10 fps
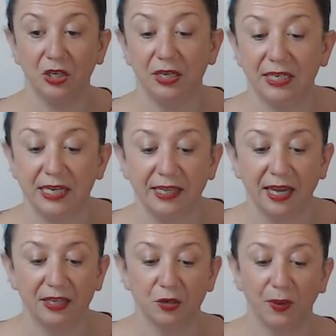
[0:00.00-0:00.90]
you need to take
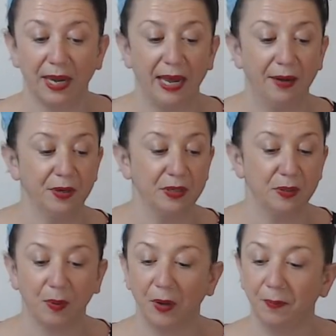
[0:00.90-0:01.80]
that into account as
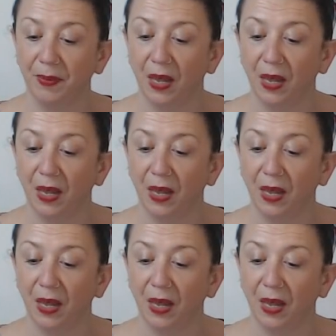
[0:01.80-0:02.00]
well.